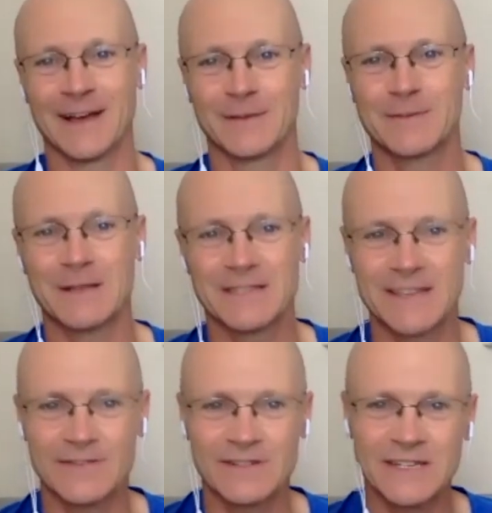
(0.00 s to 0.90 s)
We spent
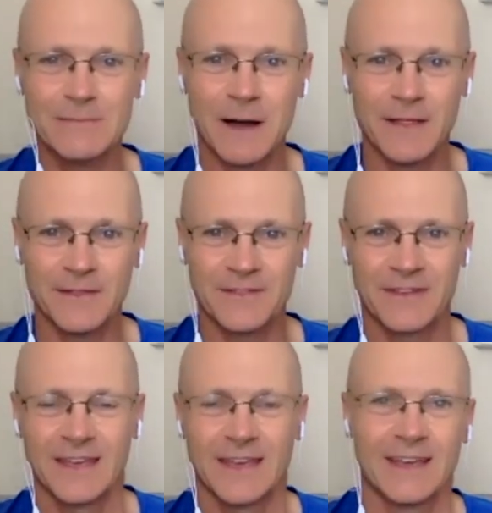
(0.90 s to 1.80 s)
17 months
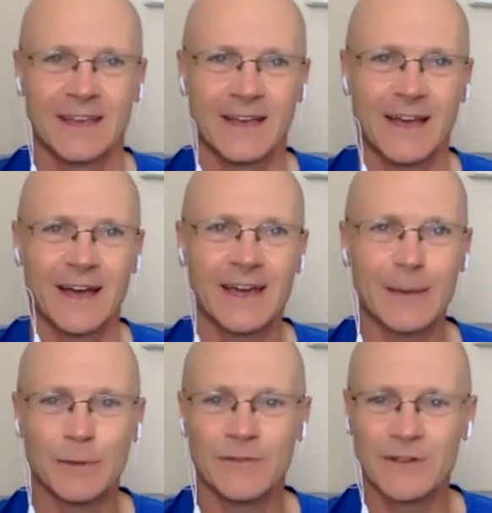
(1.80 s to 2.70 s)
uh, a
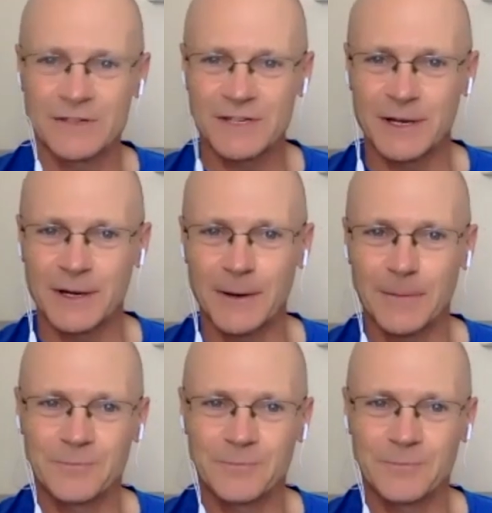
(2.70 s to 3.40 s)
couple of years ago